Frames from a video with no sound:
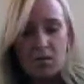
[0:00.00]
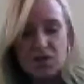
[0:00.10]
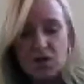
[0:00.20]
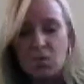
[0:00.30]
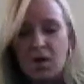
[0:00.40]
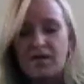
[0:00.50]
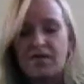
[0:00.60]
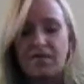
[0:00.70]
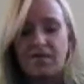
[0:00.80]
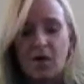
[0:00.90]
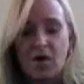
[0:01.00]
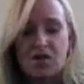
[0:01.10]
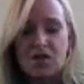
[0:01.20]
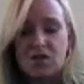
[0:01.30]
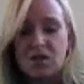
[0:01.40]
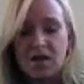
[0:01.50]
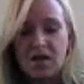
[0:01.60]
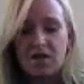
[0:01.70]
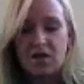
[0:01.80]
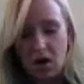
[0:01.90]
So my first
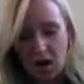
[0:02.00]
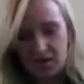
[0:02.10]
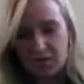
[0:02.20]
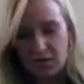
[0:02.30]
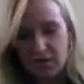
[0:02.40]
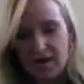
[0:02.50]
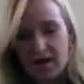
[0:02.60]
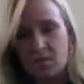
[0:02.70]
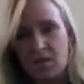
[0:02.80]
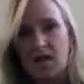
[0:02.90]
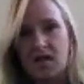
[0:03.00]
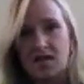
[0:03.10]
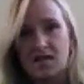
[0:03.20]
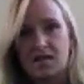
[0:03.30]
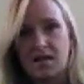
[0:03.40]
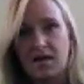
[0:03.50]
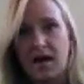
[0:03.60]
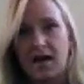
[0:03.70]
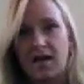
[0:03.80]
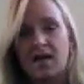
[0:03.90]
thought for them is
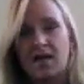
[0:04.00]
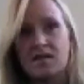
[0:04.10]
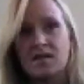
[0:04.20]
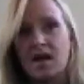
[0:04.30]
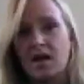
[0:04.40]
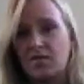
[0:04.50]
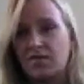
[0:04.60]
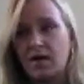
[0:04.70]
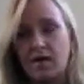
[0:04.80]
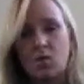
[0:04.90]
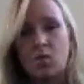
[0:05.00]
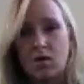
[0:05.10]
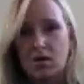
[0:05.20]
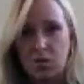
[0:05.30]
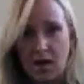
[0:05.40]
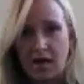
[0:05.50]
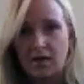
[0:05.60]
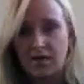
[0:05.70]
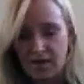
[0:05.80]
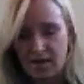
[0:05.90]
that it is a very worthwhile
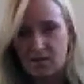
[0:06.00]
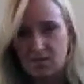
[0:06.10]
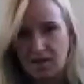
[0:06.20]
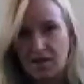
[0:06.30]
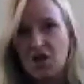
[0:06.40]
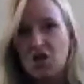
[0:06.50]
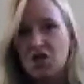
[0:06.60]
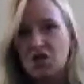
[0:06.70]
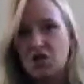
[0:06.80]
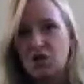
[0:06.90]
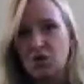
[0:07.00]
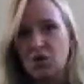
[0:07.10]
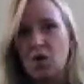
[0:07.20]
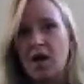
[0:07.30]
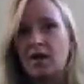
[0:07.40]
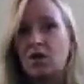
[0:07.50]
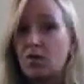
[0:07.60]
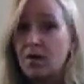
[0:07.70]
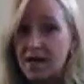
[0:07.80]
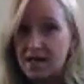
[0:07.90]
investment to
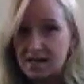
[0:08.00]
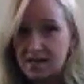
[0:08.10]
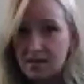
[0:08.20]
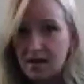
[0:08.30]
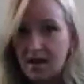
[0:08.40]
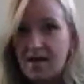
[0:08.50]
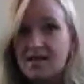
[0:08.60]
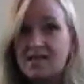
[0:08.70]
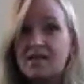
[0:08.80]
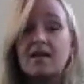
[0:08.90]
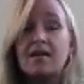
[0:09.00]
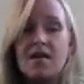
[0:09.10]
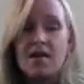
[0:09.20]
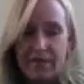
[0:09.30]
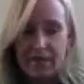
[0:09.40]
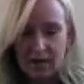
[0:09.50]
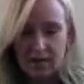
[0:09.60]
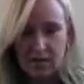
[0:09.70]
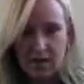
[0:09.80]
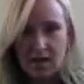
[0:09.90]
increase
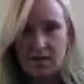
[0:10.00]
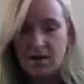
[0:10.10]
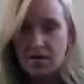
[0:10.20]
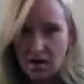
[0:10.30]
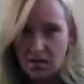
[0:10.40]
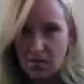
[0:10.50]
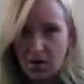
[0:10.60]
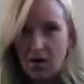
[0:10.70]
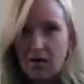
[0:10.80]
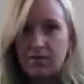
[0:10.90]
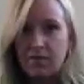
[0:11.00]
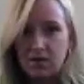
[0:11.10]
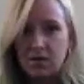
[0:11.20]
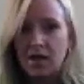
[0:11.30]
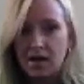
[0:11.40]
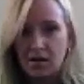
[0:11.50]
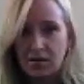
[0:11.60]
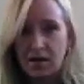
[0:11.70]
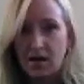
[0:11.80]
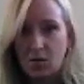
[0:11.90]
significantly the number of frontline
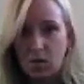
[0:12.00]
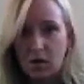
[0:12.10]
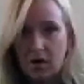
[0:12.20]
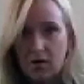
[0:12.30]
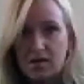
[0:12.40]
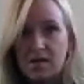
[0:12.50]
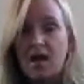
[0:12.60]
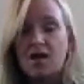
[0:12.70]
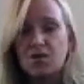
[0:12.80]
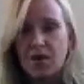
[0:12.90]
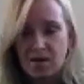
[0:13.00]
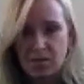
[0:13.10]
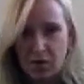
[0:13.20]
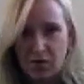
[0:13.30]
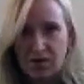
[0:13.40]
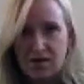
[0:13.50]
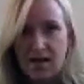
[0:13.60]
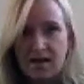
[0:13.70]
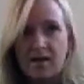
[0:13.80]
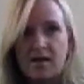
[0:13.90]
healthcare workers, trained birth
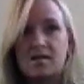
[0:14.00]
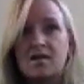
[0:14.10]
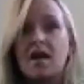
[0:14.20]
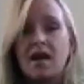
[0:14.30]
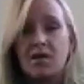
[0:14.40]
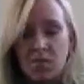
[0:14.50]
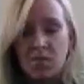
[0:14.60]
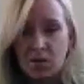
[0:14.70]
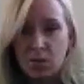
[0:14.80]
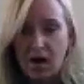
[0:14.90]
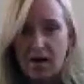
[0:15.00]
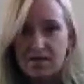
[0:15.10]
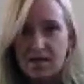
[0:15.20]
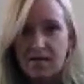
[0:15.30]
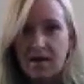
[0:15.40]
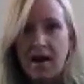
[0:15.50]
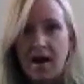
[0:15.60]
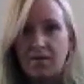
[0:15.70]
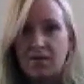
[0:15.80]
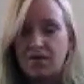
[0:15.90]
attendants, and midwives that they
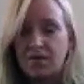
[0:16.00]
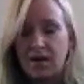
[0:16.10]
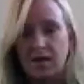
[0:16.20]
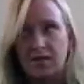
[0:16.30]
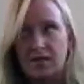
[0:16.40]
have in the field.